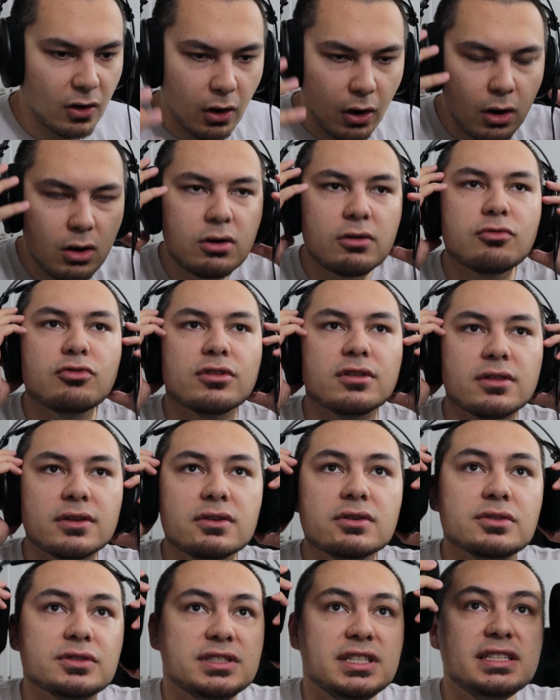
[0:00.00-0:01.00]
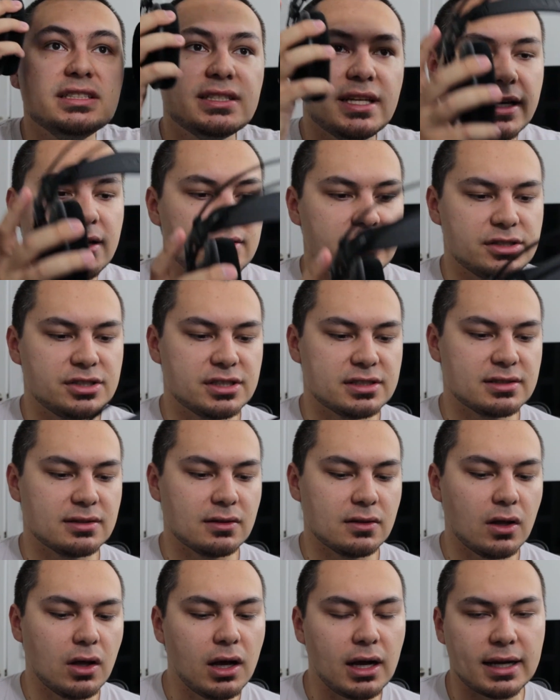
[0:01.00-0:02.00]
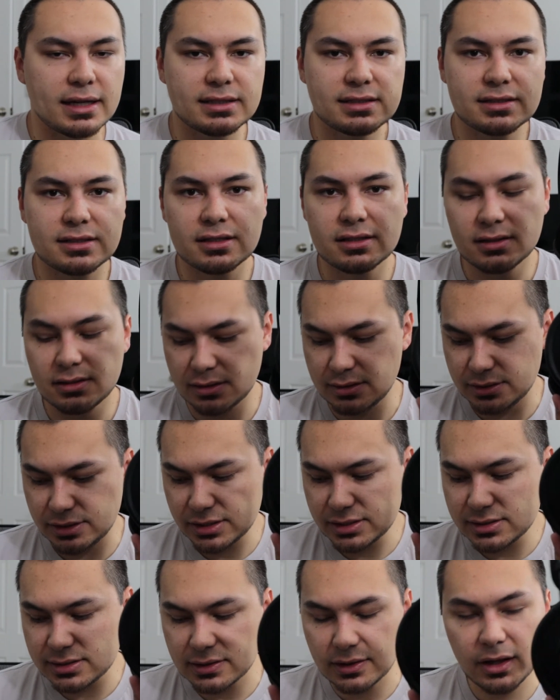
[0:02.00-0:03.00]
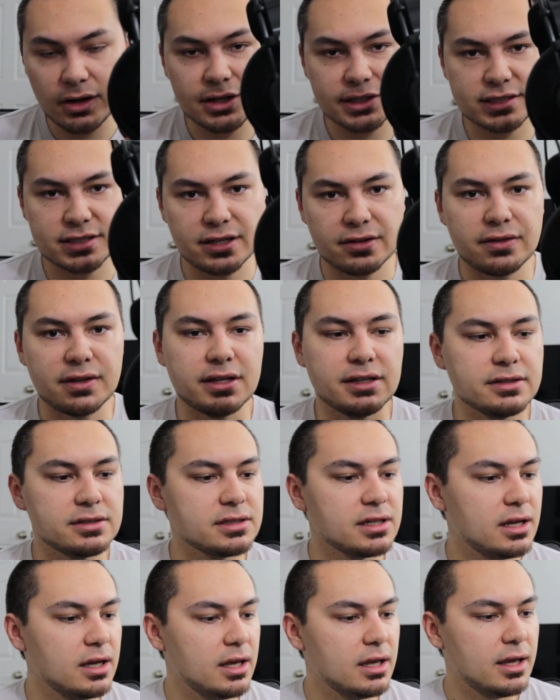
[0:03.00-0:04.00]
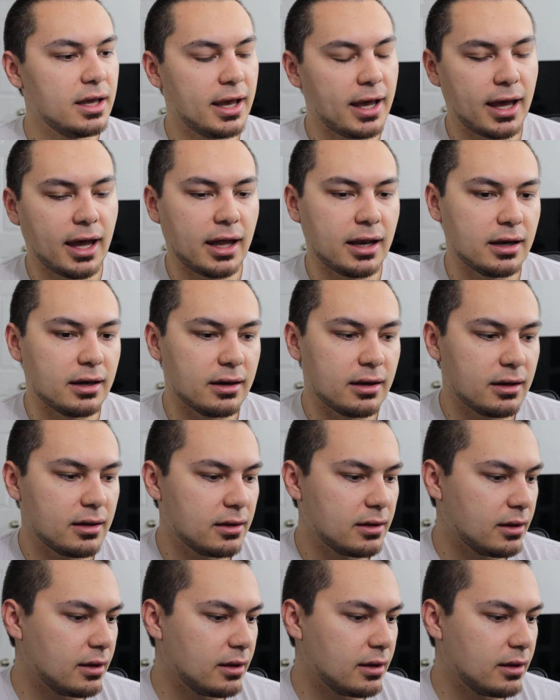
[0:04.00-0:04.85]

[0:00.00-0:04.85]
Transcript: All of the little detail is just lost in these. And